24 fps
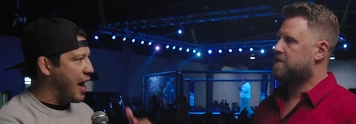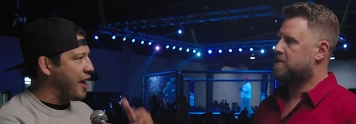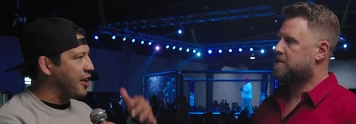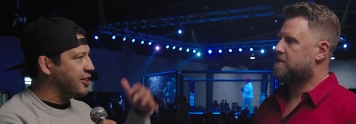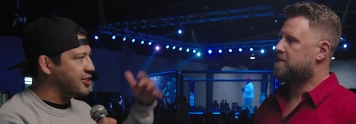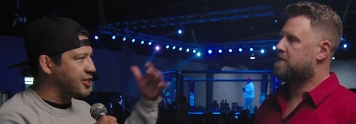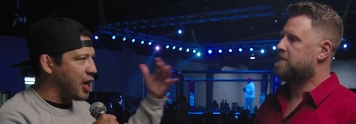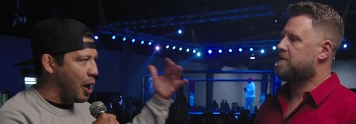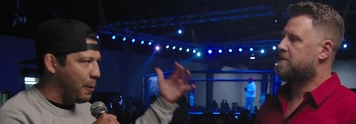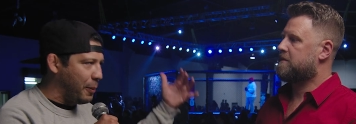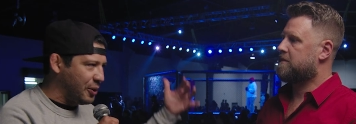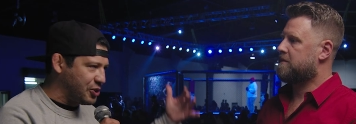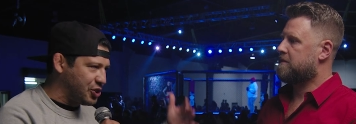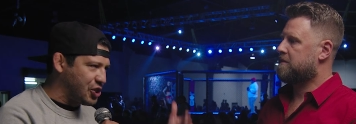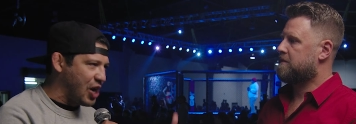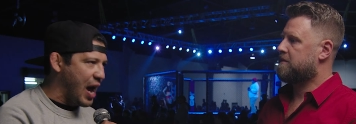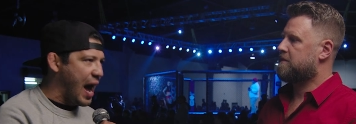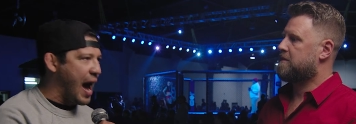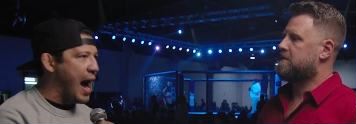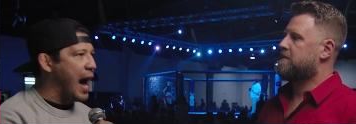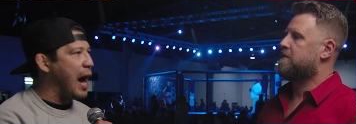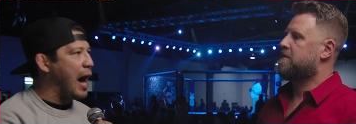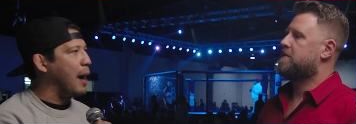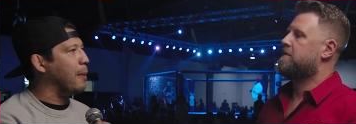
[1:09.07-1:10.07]
Speaker 1: got a double
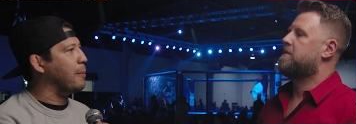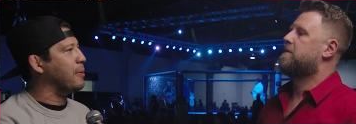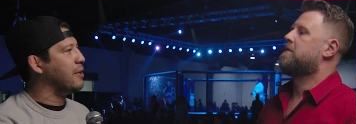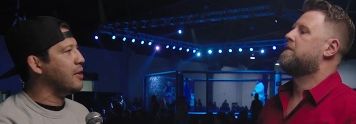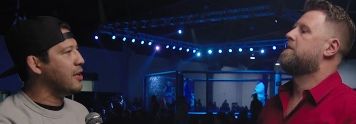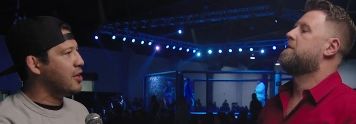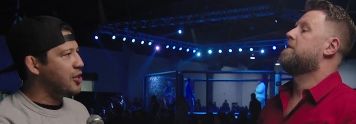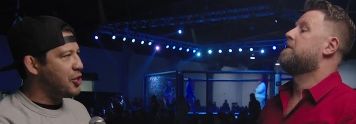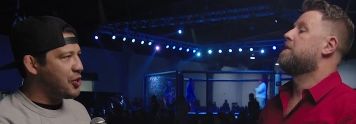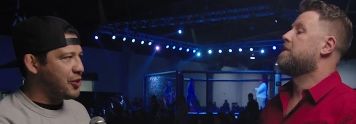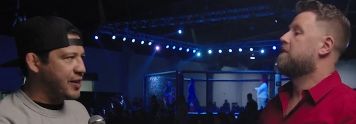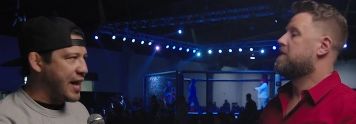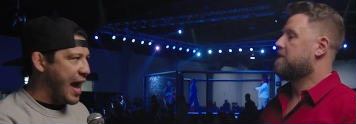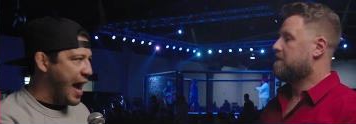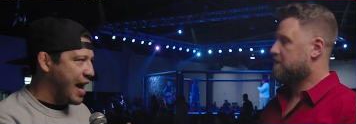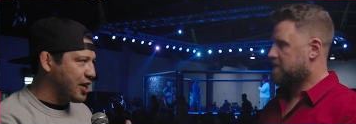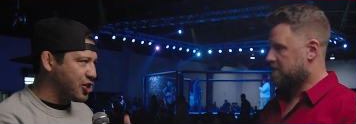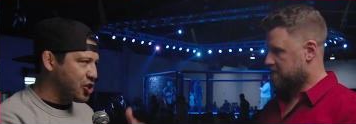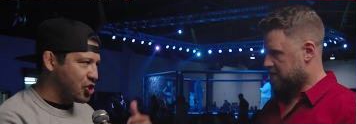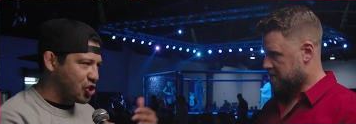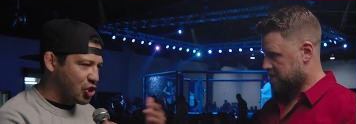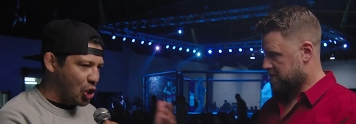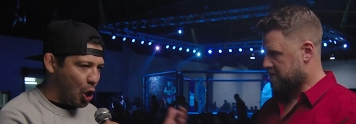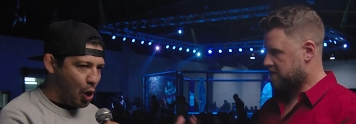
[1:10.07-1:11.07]
jab. You
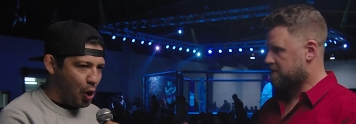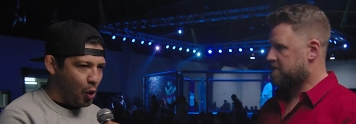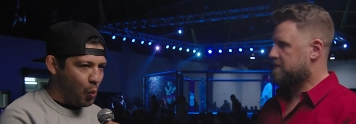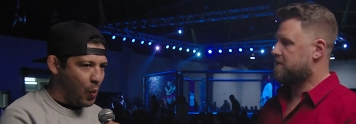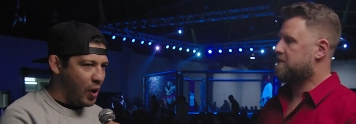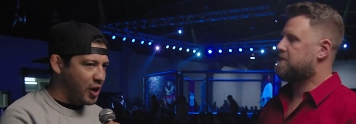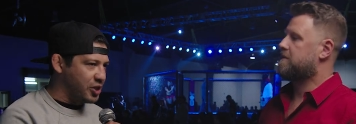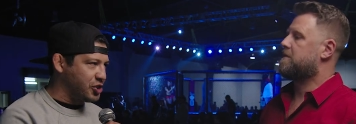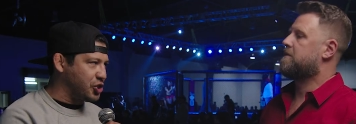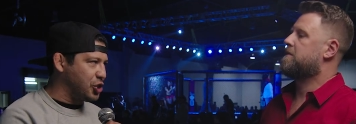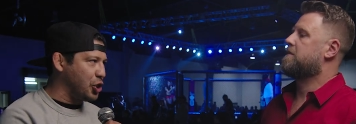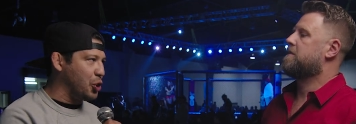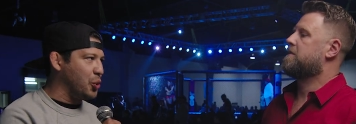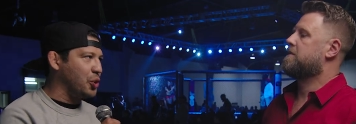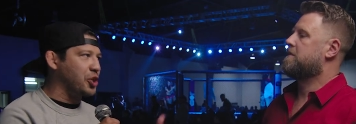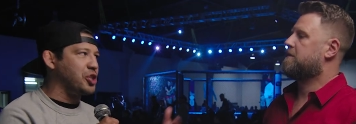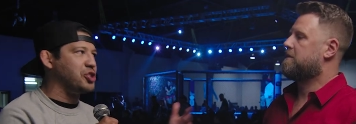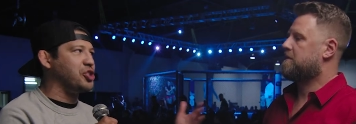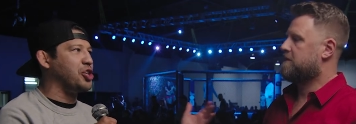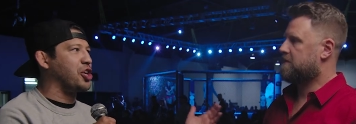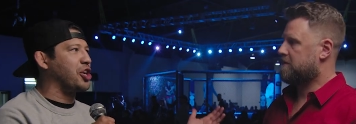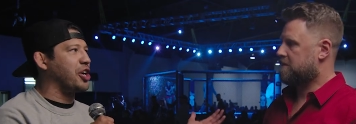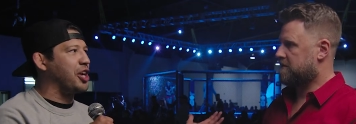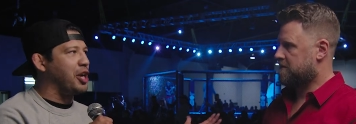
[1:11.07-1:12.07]
can't just throw a one-two
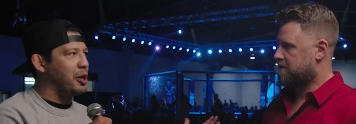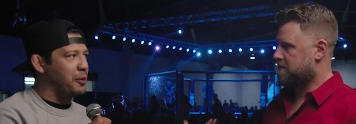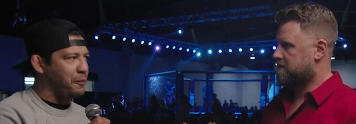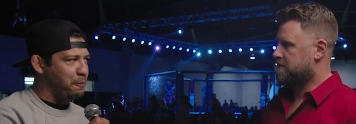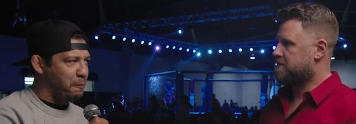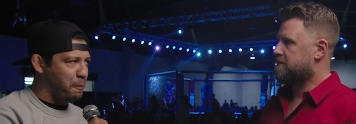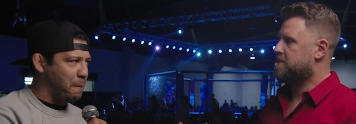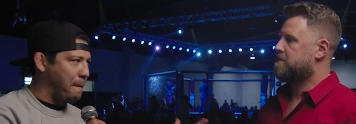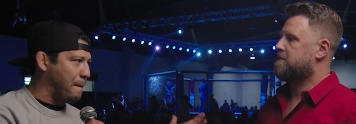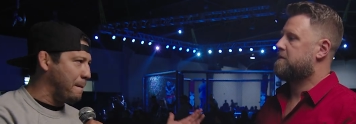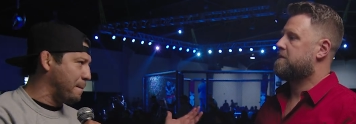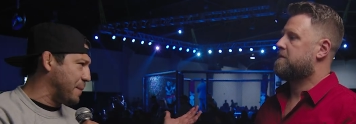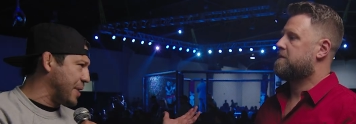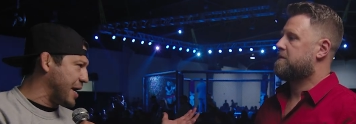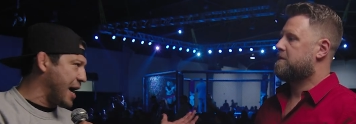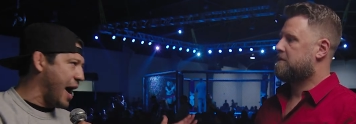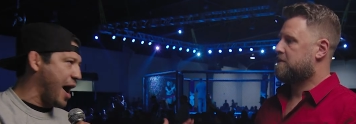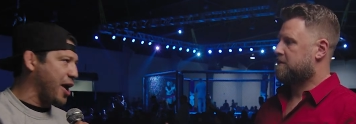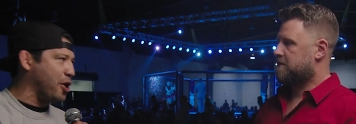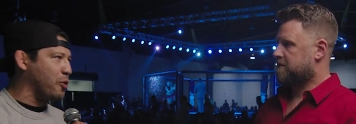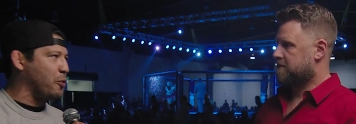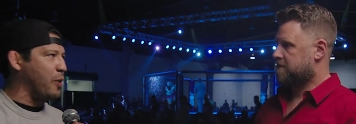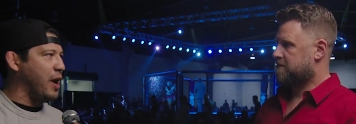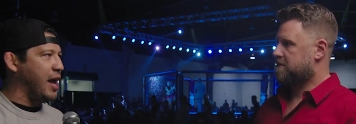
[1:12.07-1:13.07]
because you're going to be
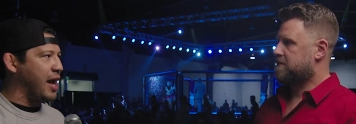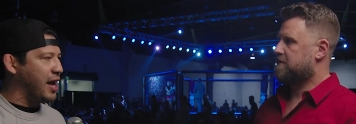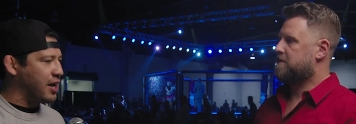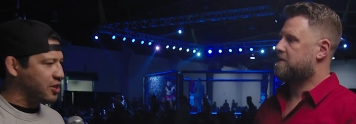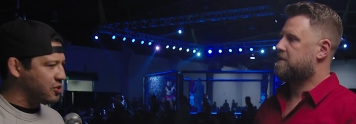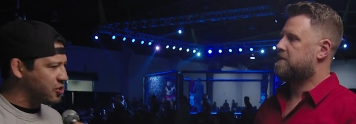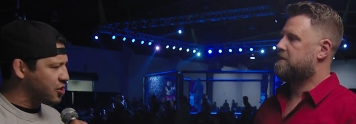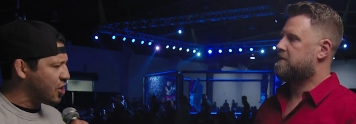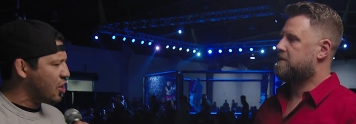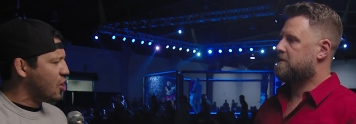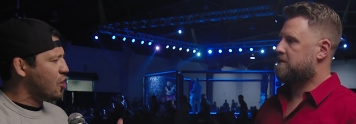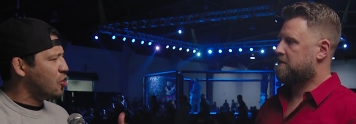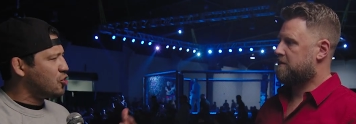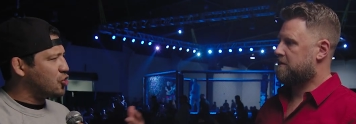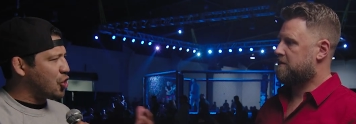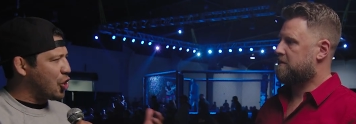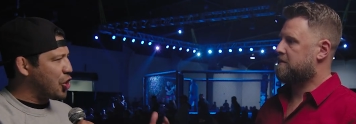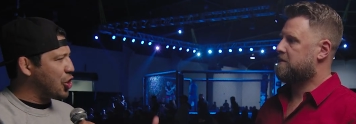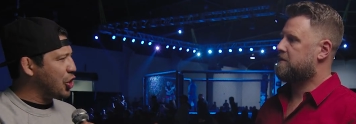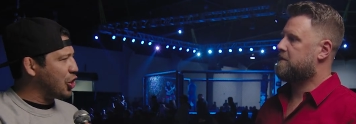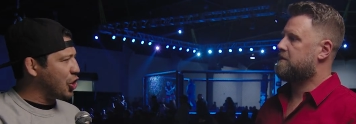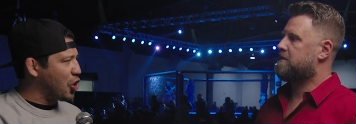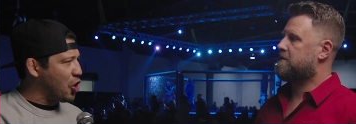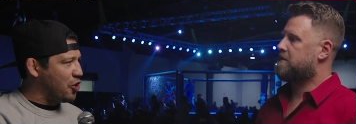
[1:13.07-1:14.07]
out of range.
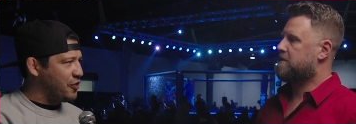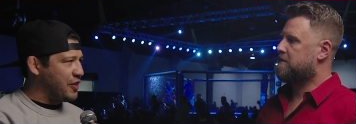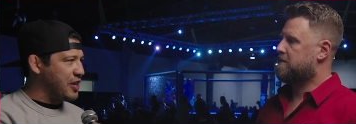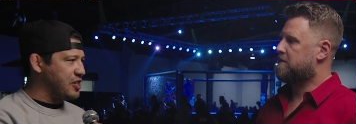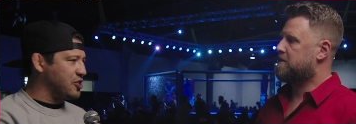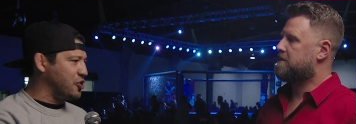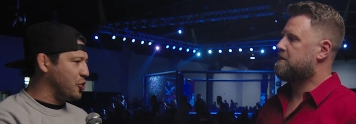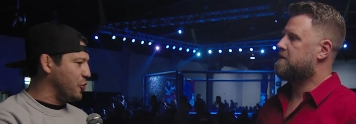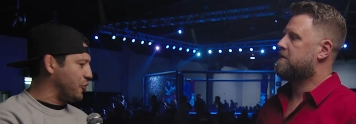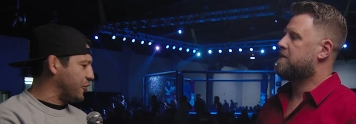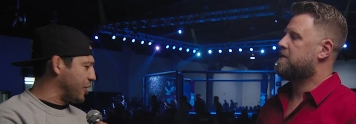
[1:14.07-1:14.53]
So you learn these new